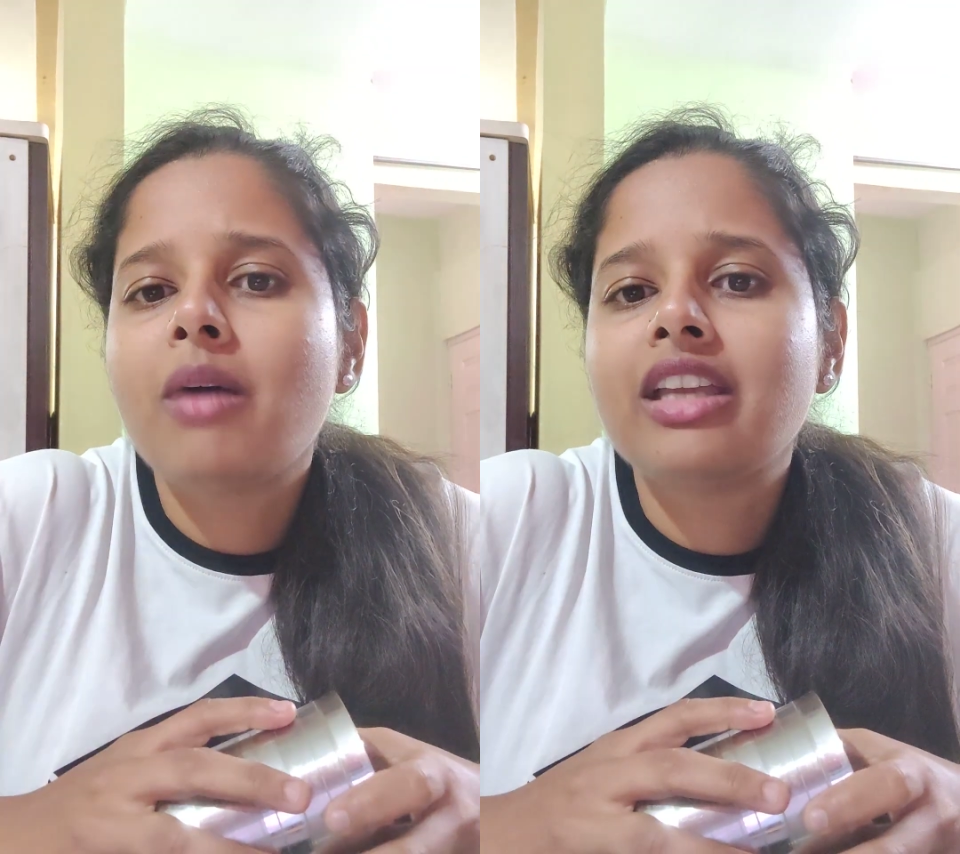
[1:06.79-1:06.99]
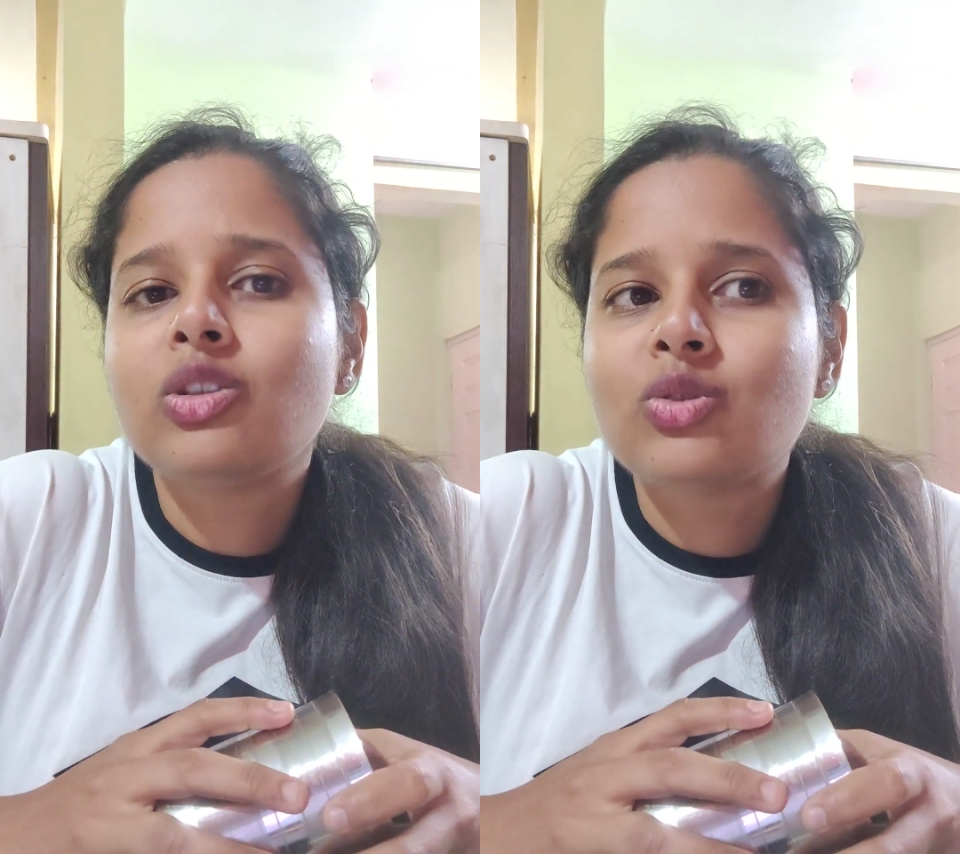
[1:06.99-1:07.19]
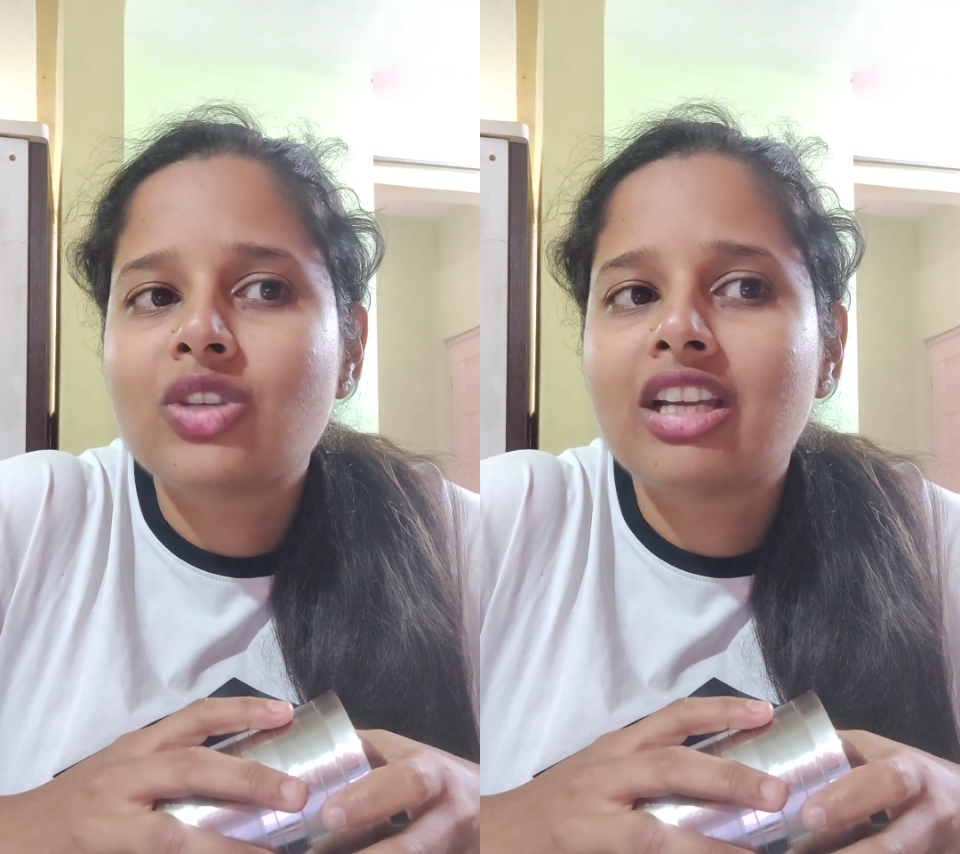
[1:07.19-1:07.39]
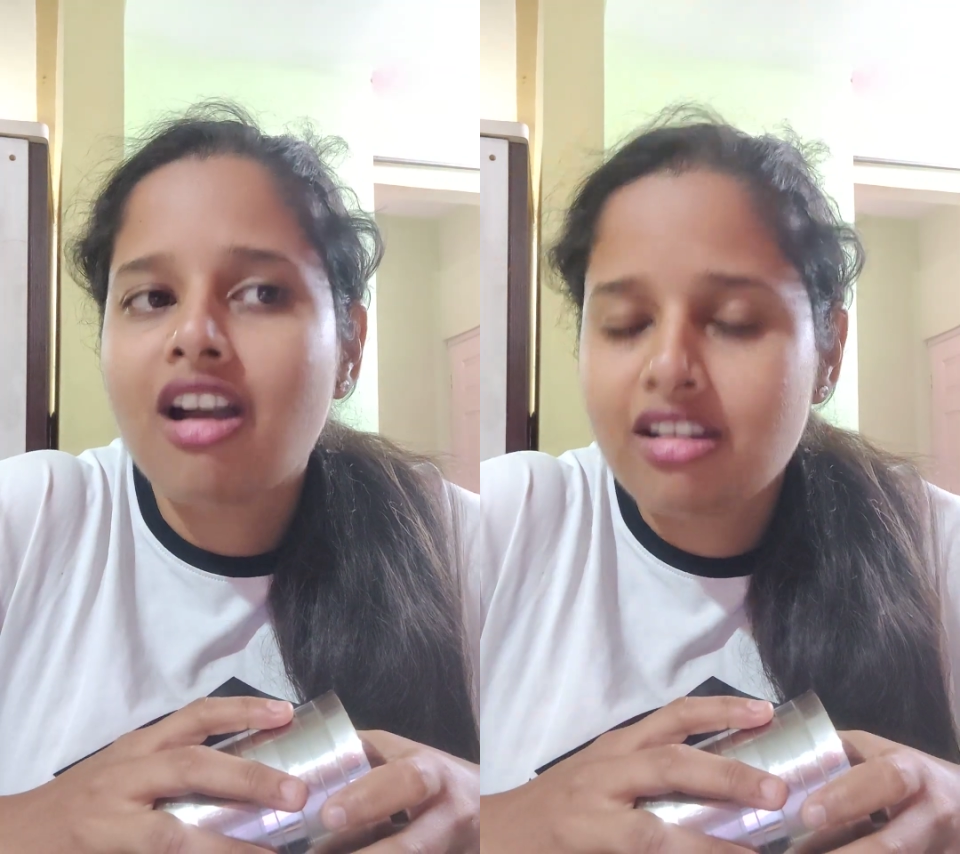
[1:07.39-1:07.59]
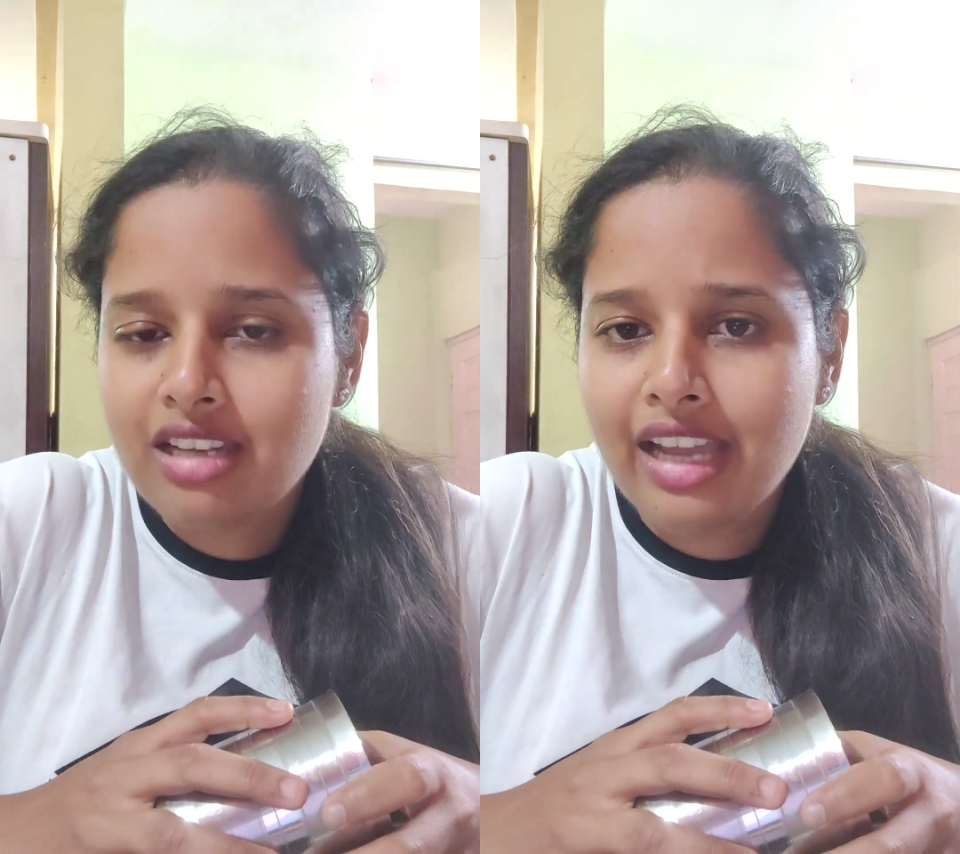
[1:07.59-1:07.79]
by using
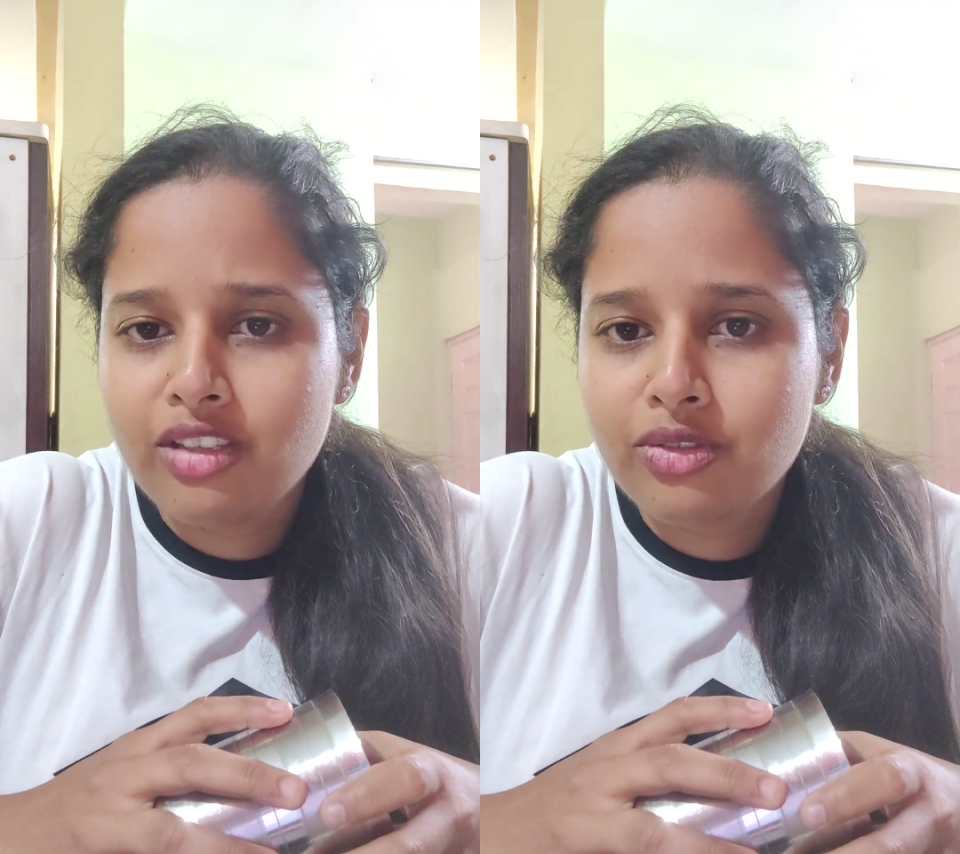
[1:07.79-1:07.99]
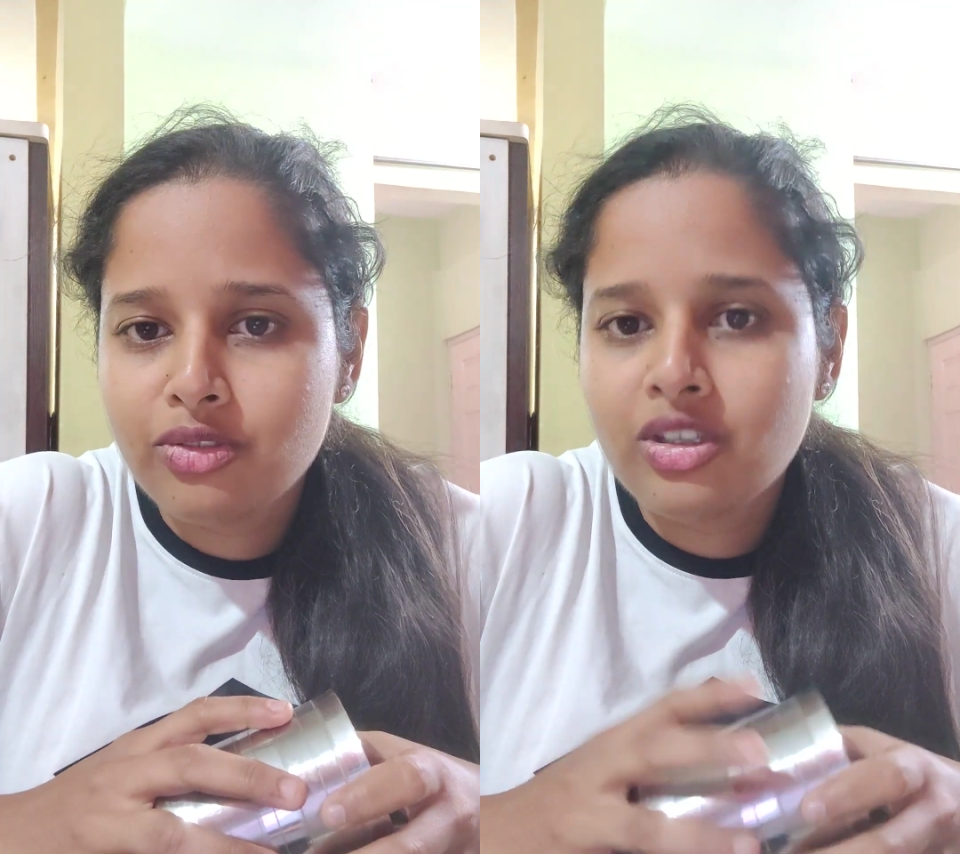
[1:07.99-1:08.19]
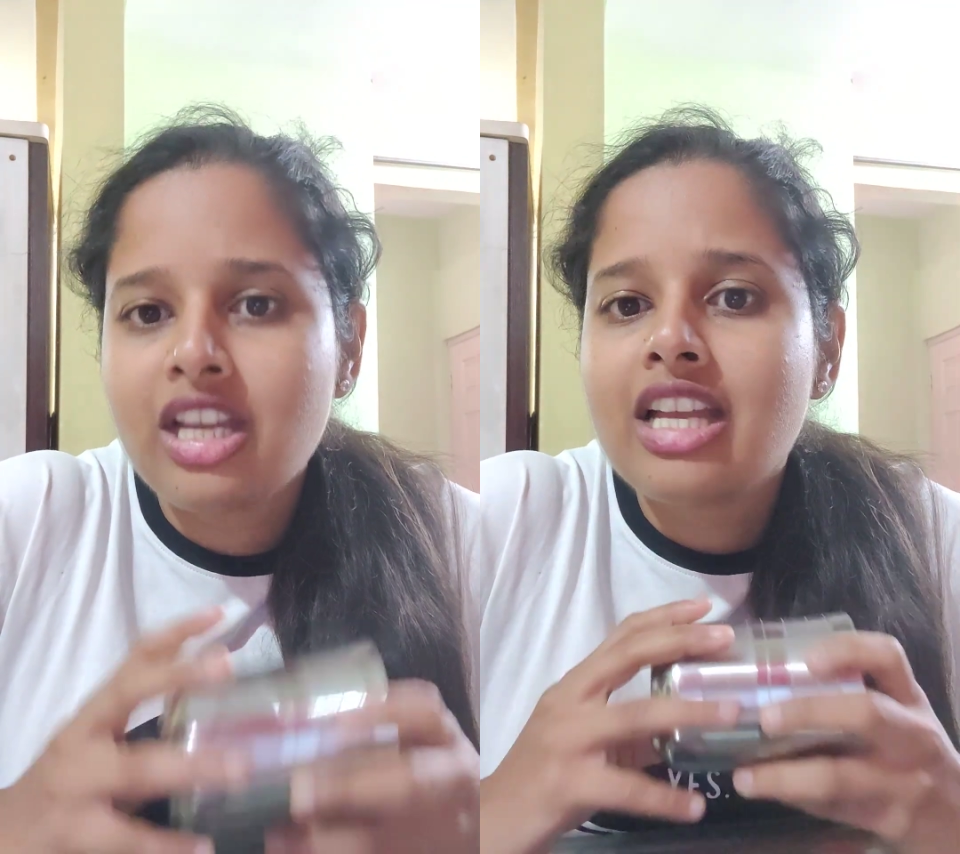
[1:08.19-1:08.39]
a knife.